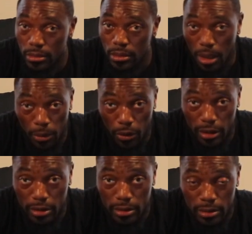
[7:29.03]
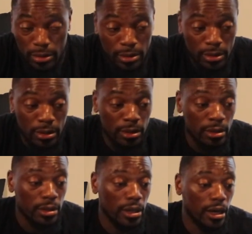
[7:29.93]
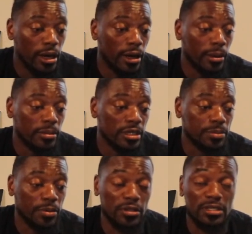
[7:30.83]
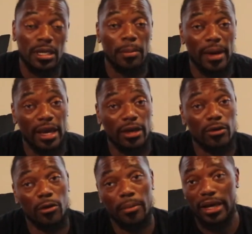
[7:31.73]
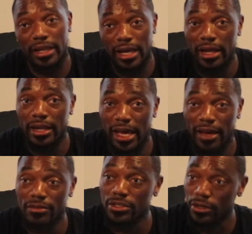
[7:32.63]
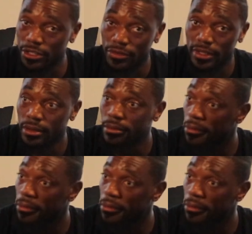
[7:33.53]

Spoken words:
Come on. This person may or may not have surgery.